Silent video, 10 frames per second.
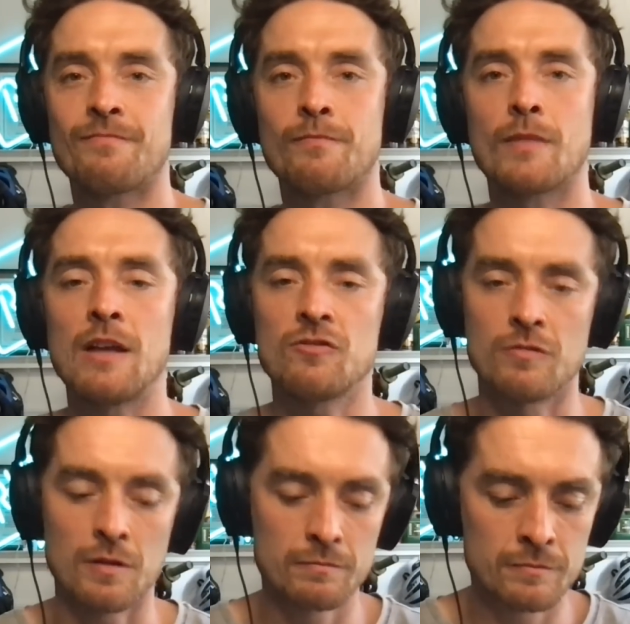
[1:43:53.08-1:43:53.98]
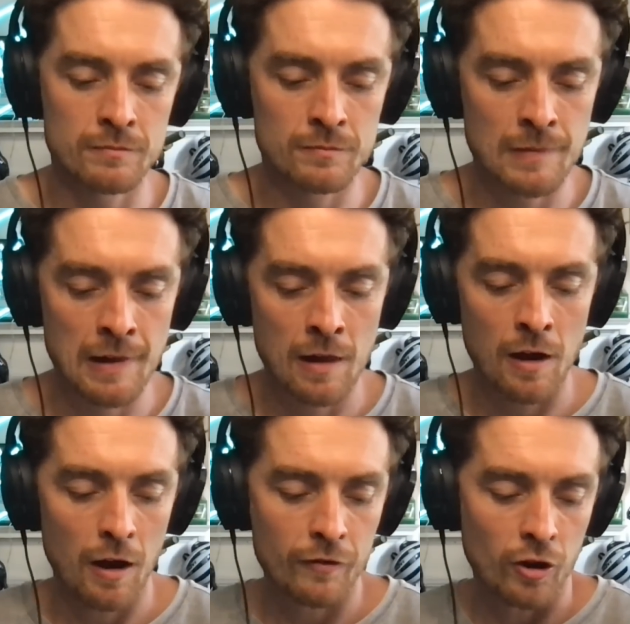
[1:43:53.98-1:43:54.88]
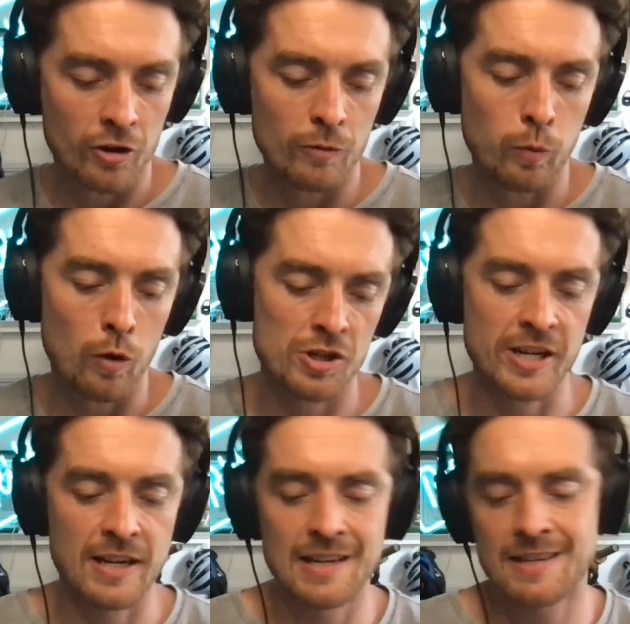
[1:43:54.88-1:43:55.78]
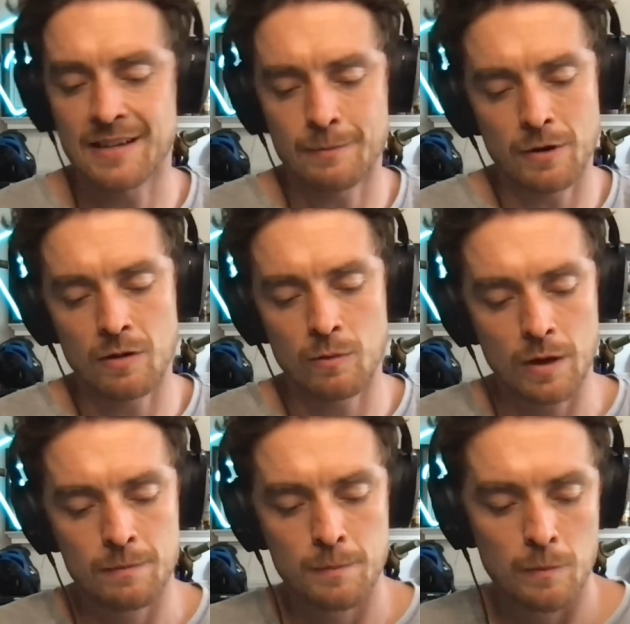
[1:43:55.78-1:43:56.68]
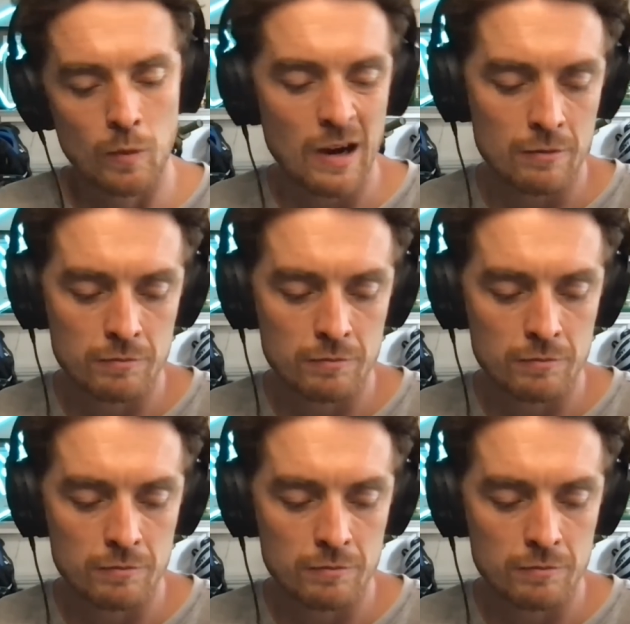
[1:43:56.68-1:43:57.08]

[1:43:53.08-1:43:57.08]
That's all right. I've got good watching and listening, by the way. Well.